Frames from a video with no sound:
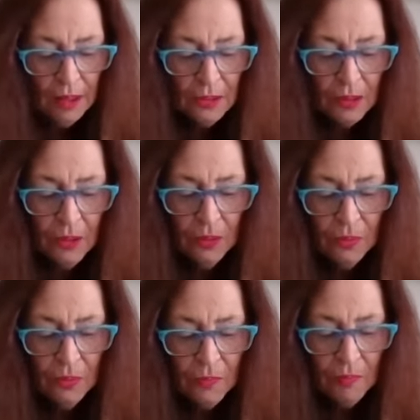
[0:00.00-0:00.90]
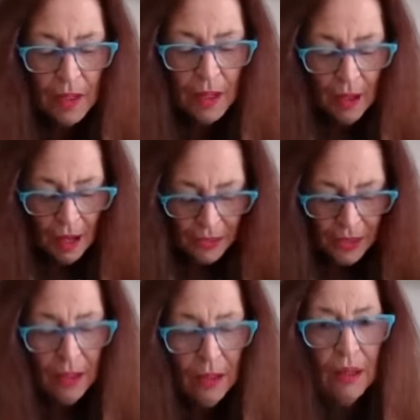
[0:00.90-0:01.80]
So I
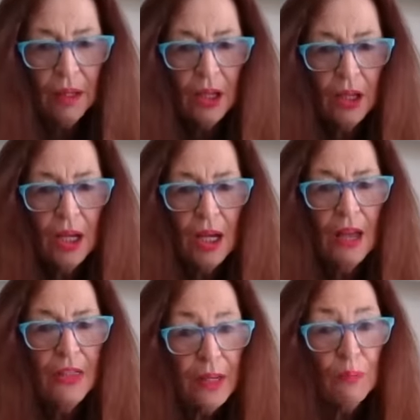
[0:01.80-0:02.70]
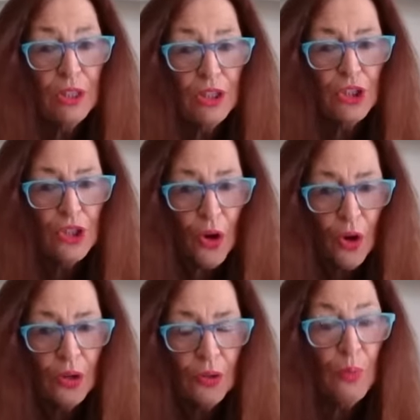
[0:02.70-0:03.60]
think it was a
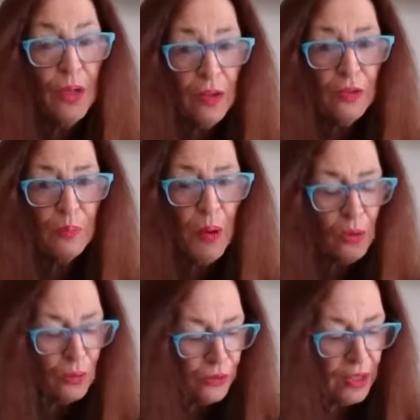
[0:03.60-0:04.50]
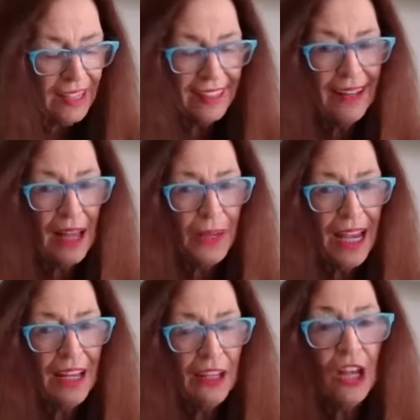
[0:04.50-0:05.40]
shock when those polls started
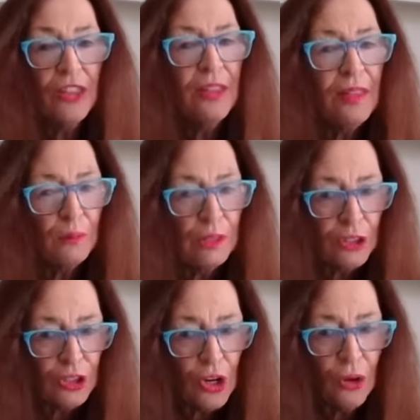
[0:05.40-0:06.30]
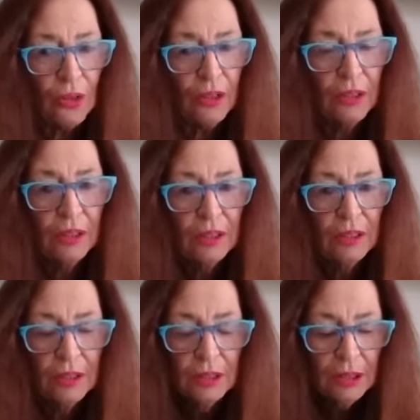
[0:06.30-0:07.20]
coming out. I think that was a shock.
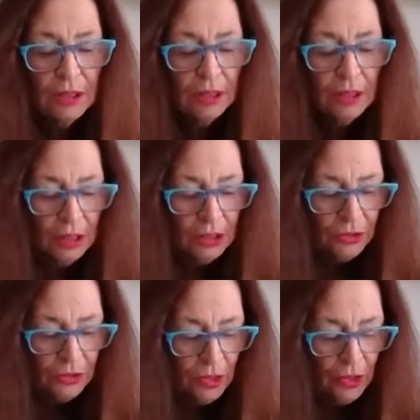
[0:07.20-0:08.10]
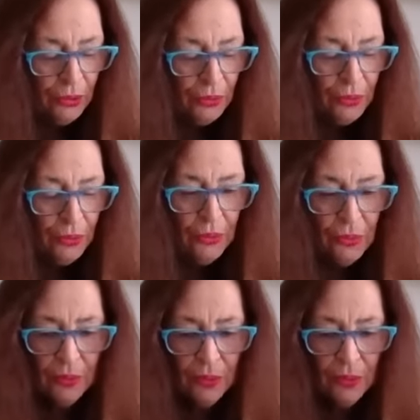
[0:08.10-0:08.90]
So